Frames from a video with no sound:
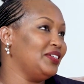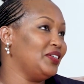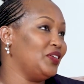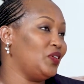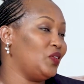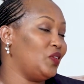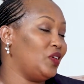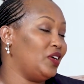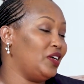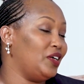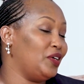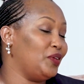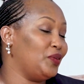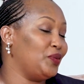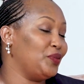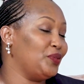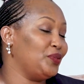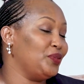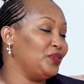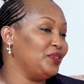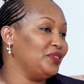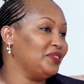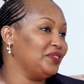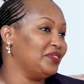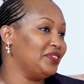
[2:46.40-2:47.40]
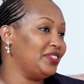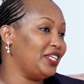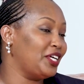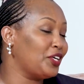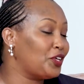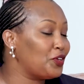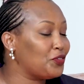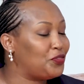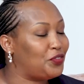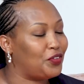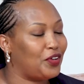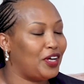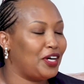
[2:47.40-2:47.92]
Wow. Thank
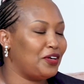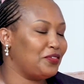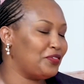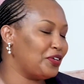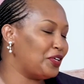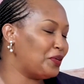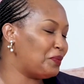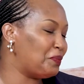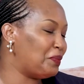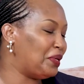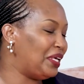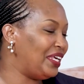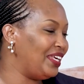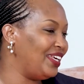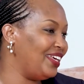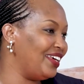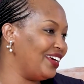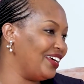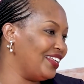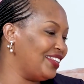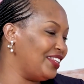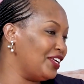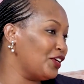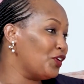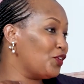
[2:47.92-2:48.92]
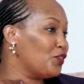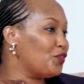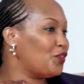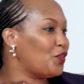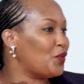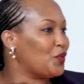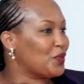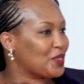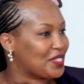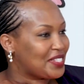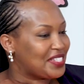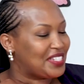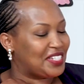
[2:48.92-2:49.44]
you for having me here. Thank you for
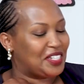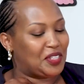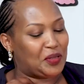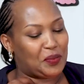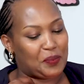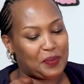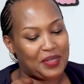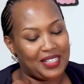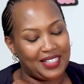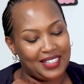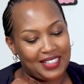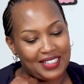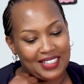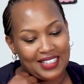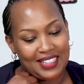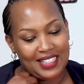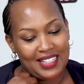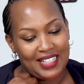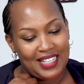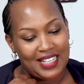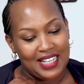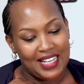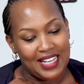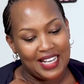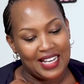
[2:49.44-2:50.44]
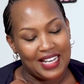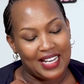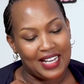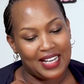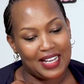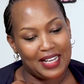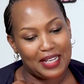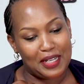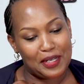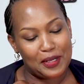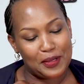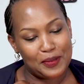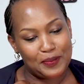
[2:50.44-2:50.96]
hosting me.
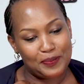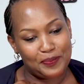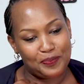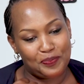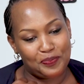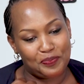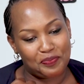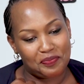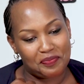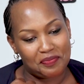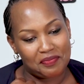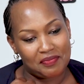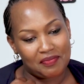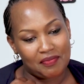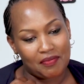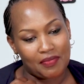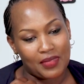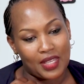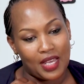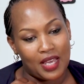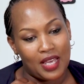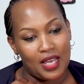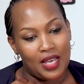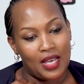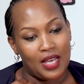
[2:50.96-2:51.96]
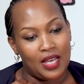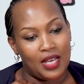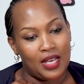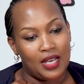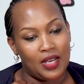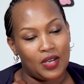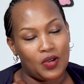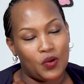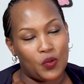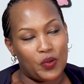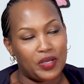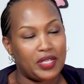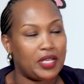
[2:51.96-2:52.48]

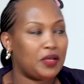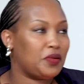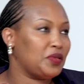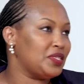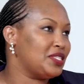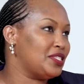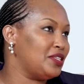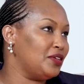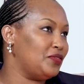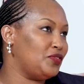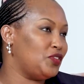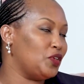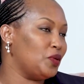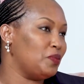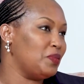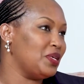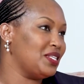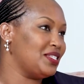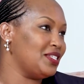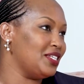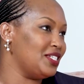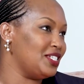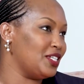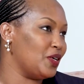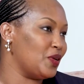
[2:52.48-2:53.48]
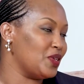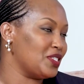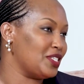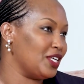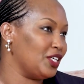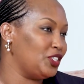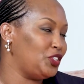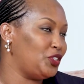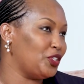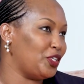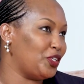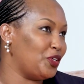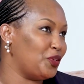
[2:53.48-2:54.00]
When I received your message, I was
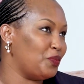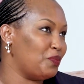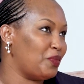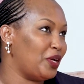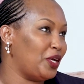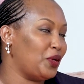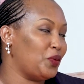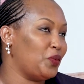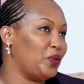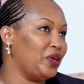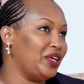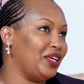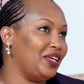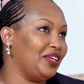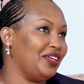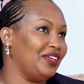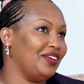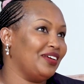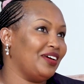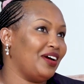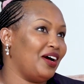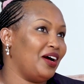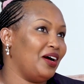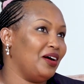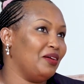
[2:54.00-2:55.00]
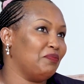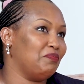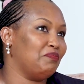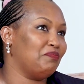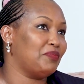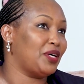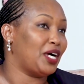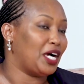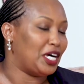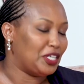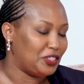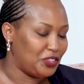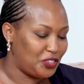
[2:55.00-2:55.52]
actually on my way up
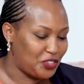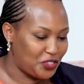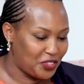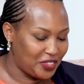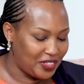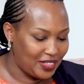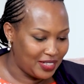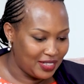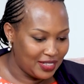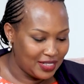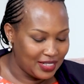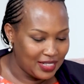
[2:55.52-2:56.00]
country.